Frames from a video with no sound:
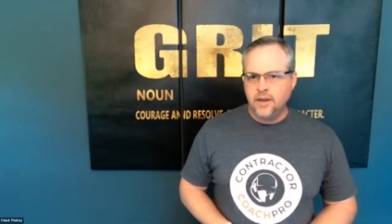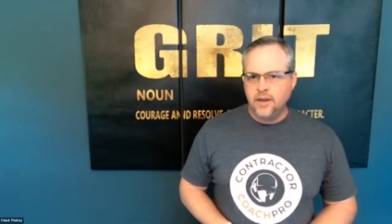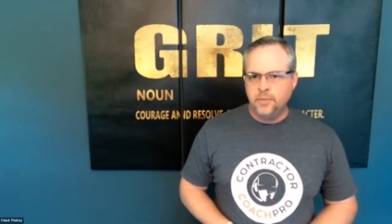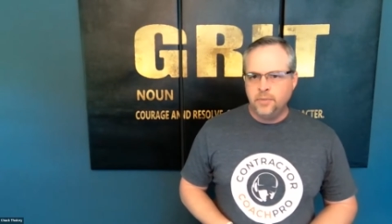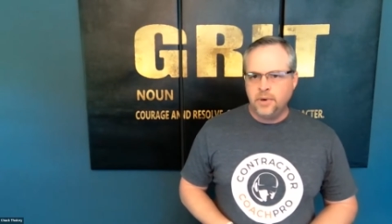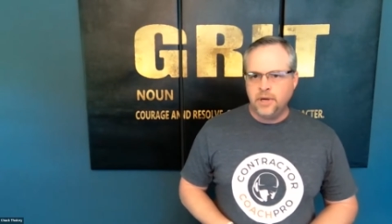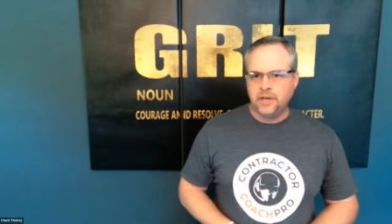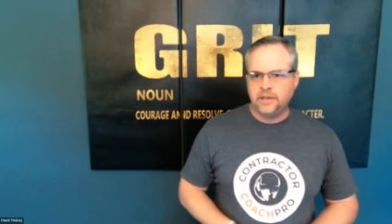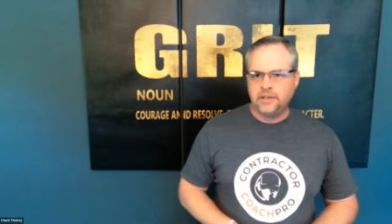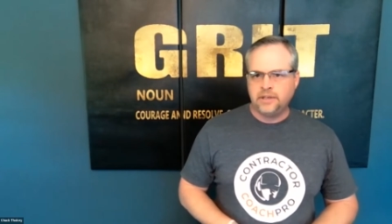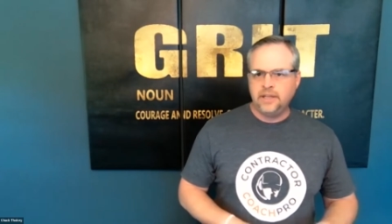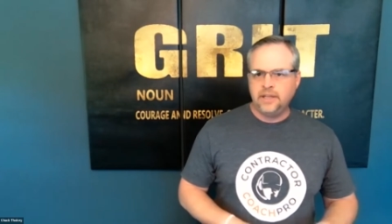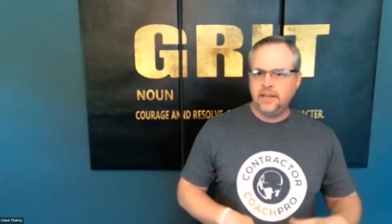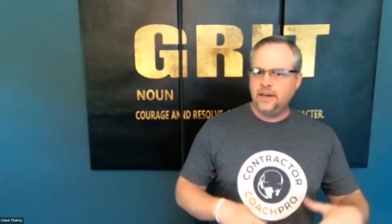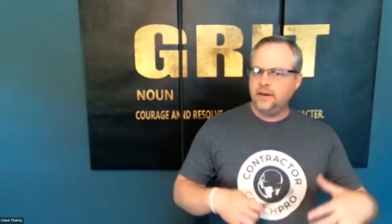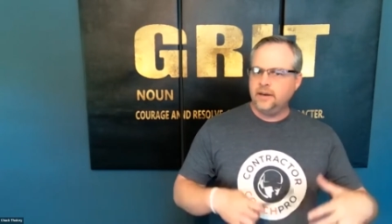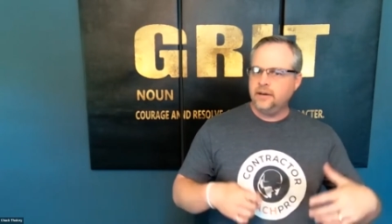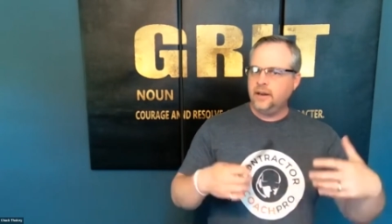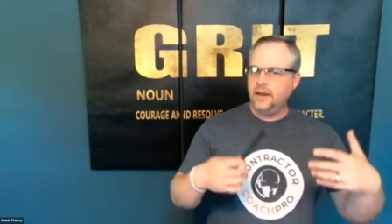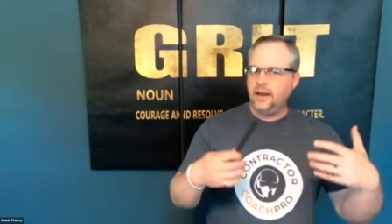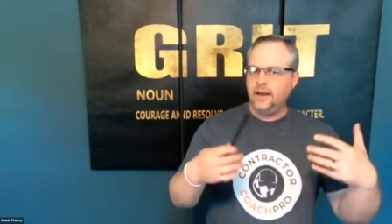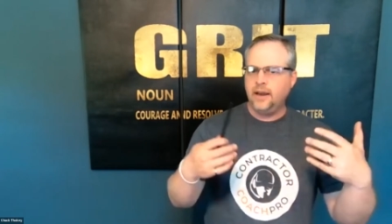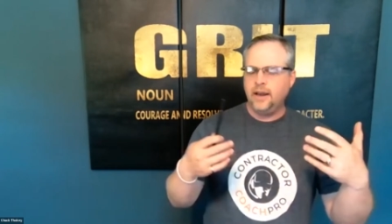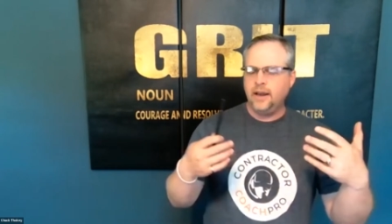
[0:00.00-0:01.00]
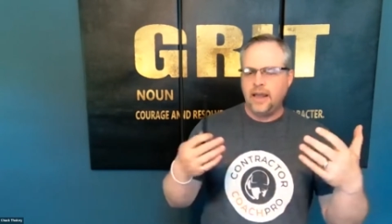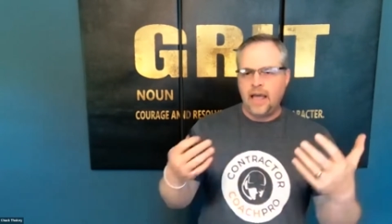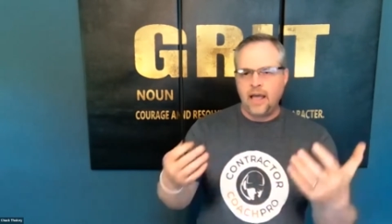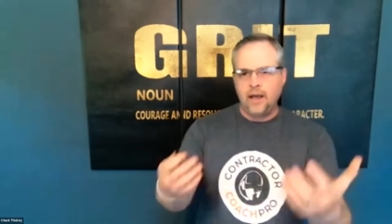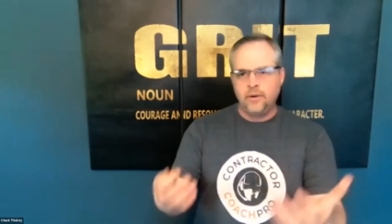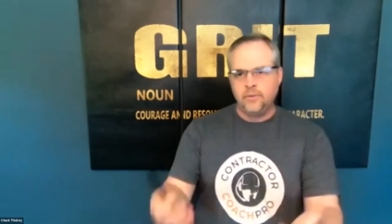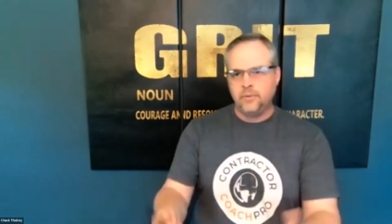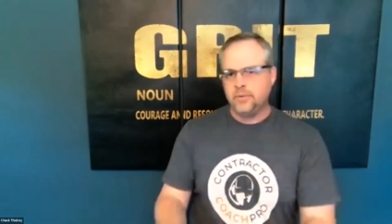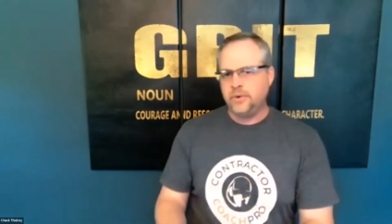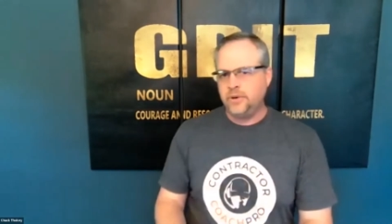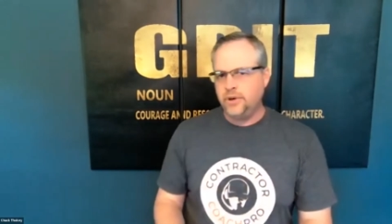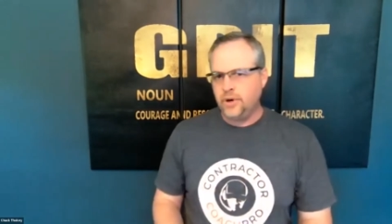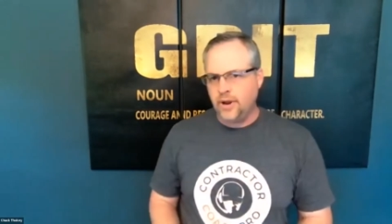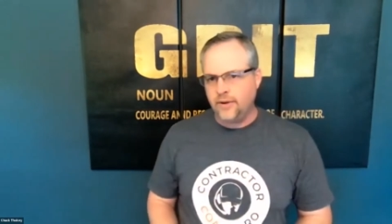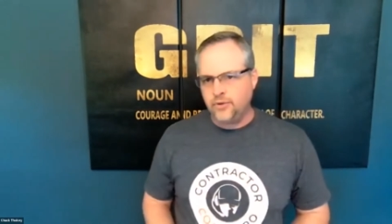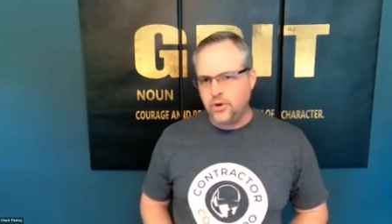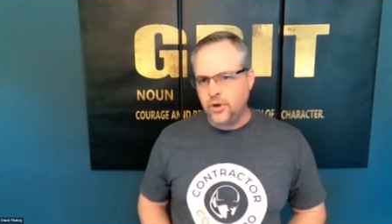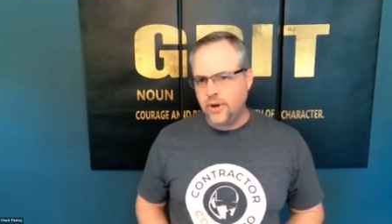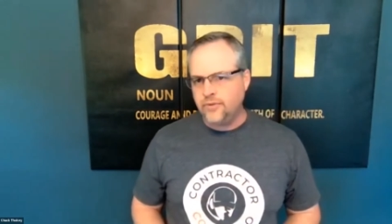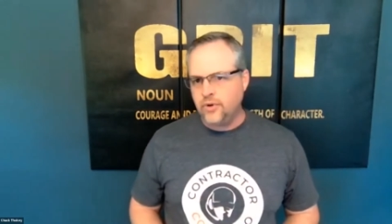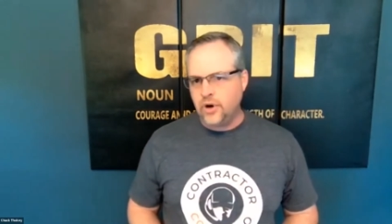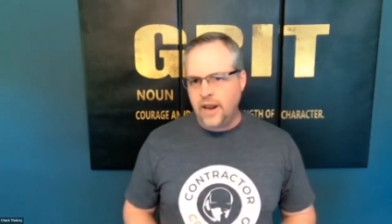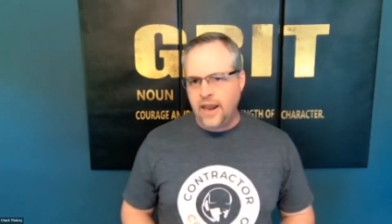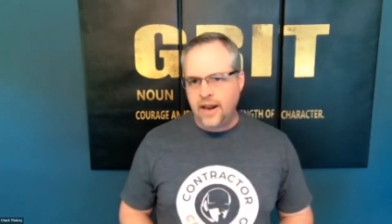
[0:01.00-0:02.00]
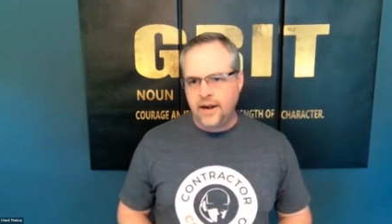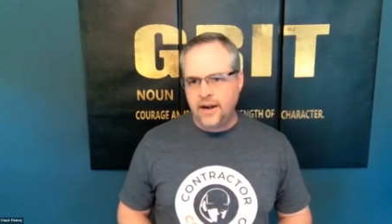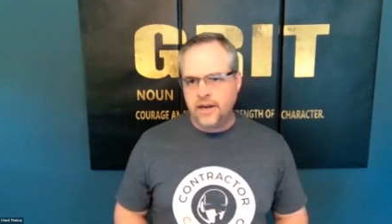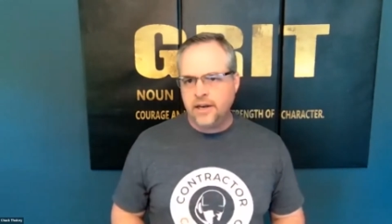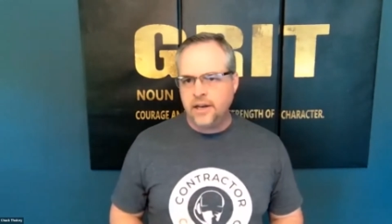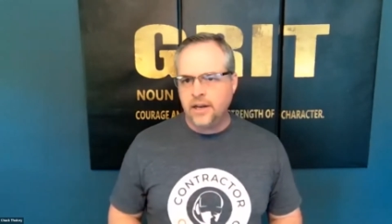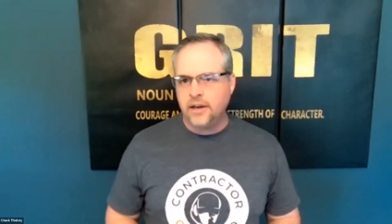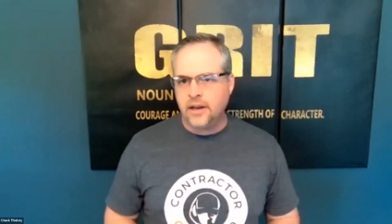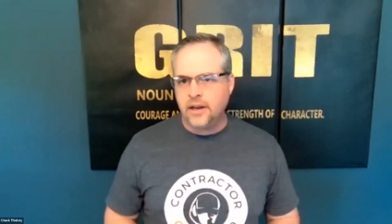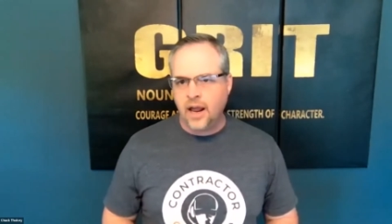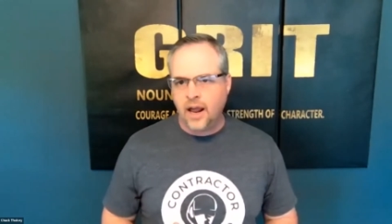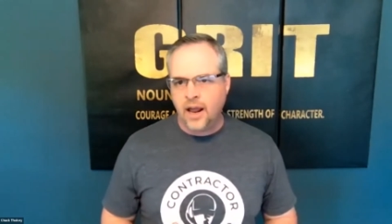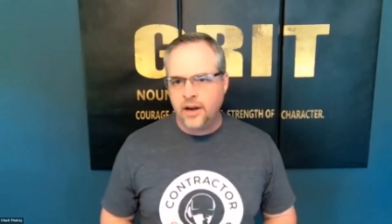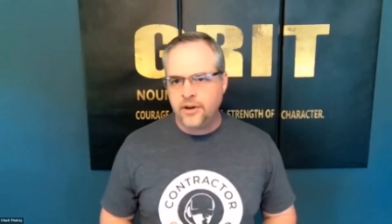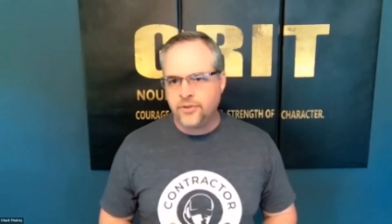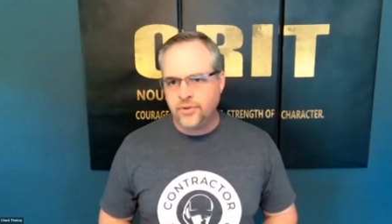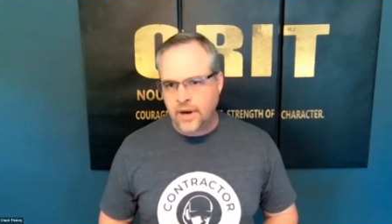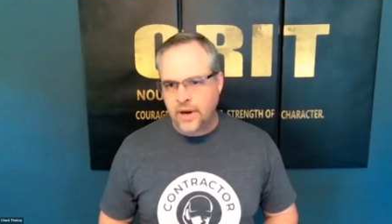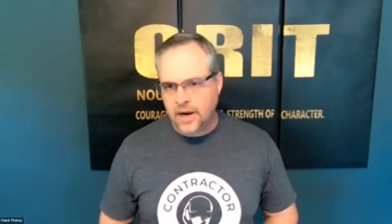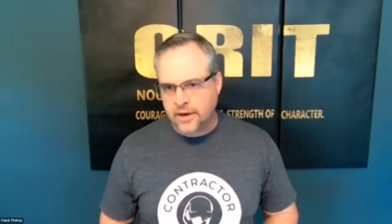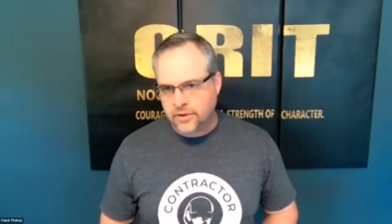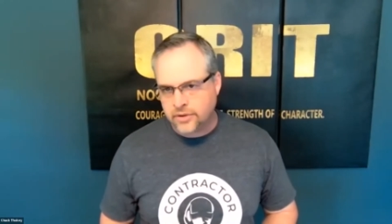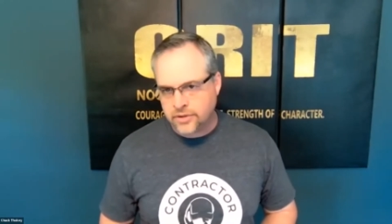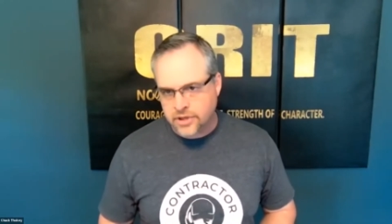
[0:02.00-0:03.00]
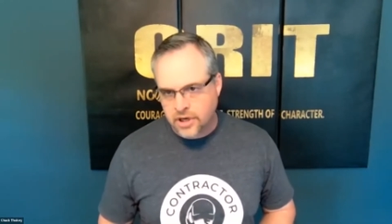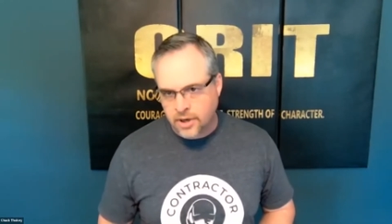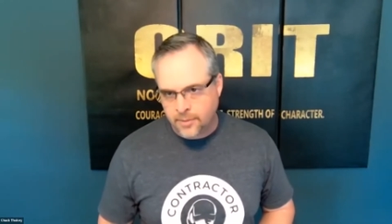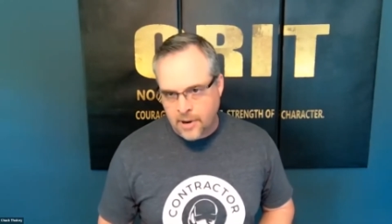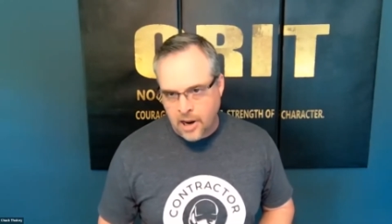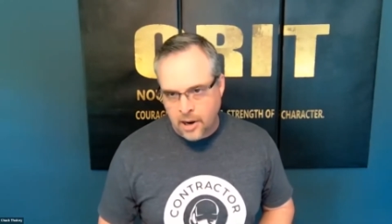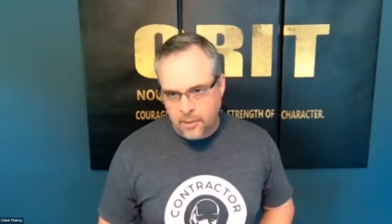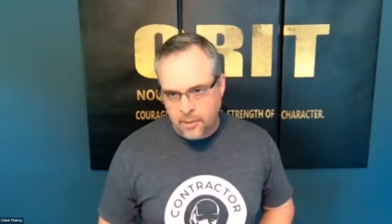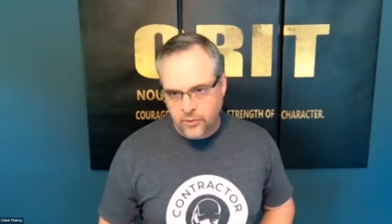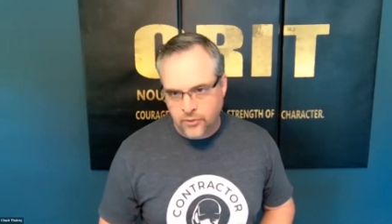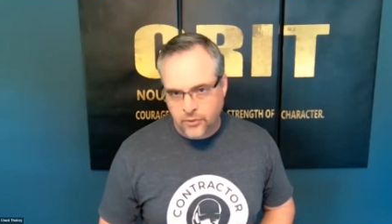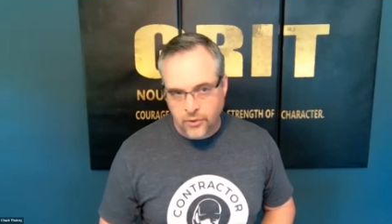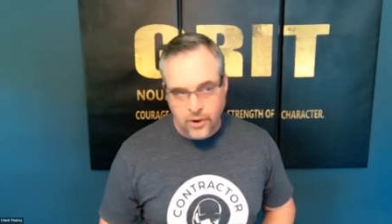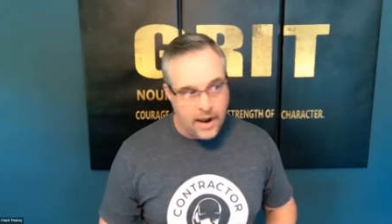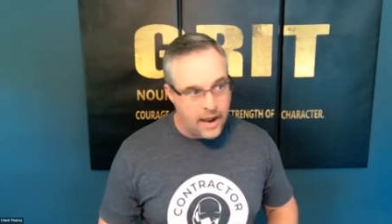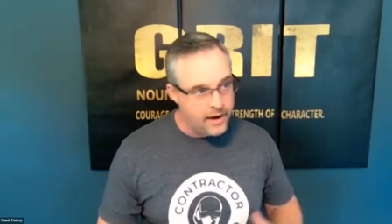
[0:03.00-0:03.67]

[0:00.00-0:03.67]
But then have you ever had any contractors come out before?